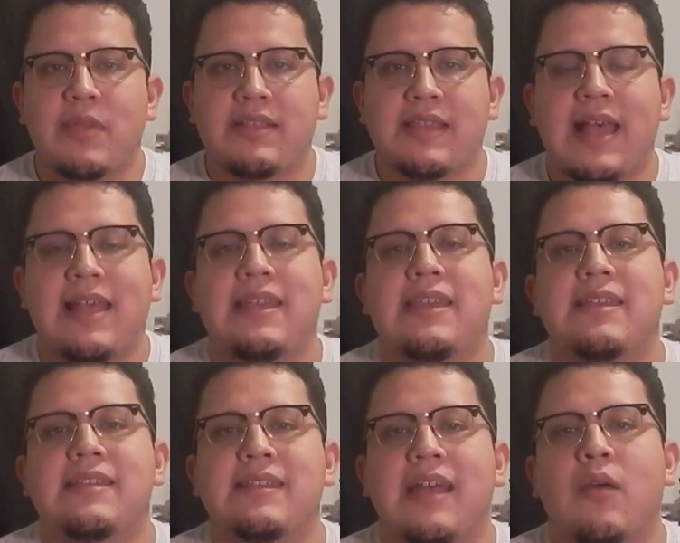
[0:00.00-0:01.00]
mentality
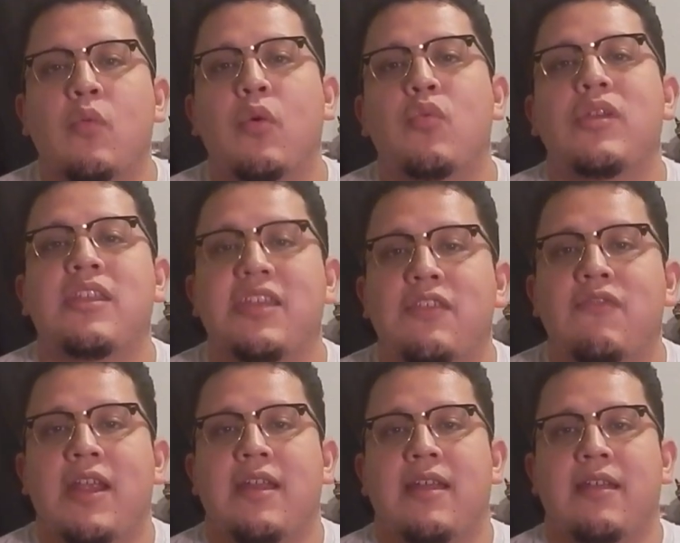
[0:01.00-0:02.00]
is not what we need
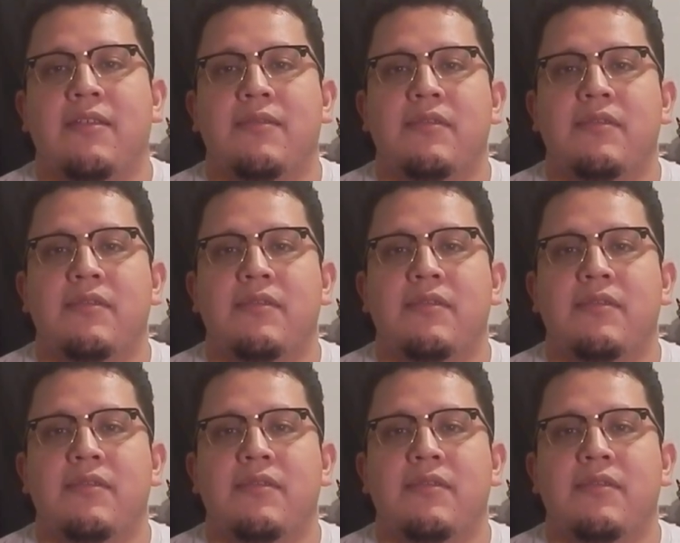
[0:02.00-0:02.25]
right now.